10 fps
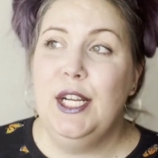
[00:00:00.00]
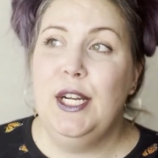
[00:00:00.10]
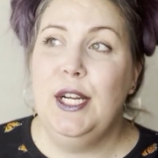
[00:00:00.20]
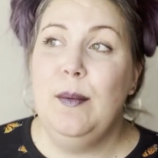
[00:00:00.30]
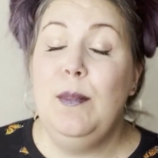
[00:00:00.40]

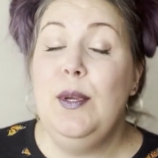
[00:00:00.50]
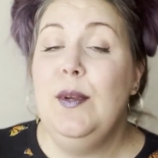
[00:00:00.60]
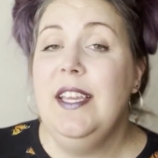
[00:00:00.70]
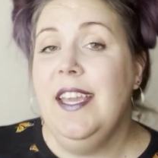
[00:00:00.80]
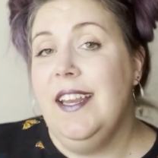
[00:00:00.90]

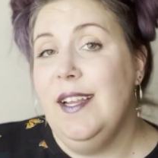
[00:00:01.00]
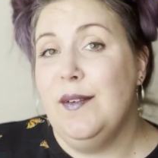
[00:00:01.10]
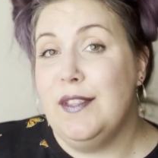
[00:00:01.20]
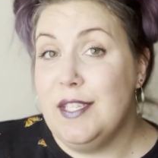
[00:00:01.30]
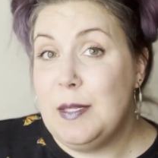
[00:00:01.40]
communicating
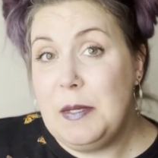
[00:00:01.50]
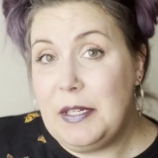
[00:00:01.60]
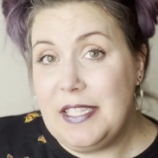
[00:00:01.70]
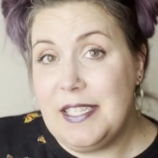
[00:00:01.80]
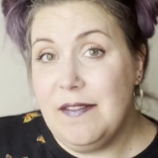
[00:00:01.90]
with the
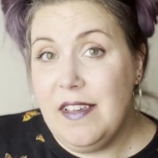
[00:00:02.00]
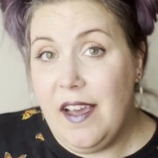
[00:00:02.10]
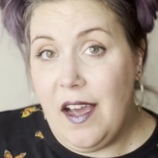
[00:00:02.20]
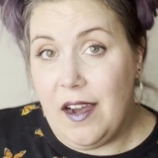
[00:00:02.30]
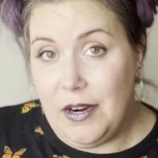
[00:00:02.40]
spirits of the
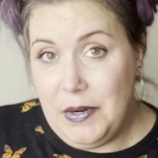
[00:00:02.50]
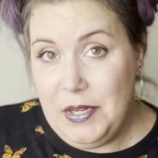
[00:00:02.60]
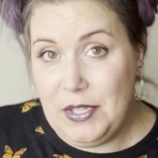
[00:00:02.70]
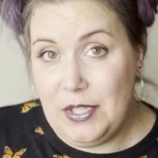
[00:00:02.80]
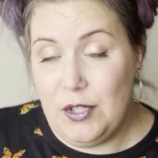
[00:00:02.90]
house